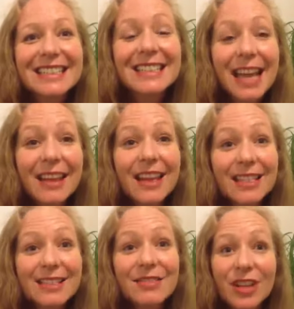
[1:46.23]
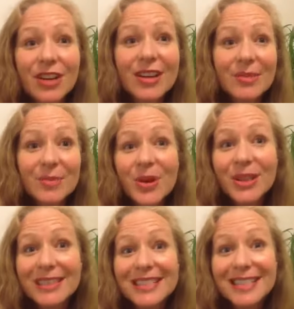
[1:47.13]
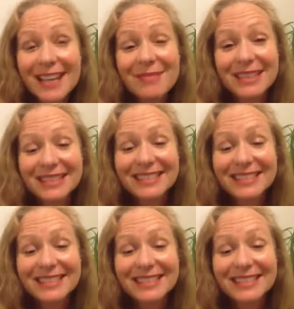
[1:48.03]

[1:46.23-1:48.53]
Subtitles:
Yeah, that's a very important statement.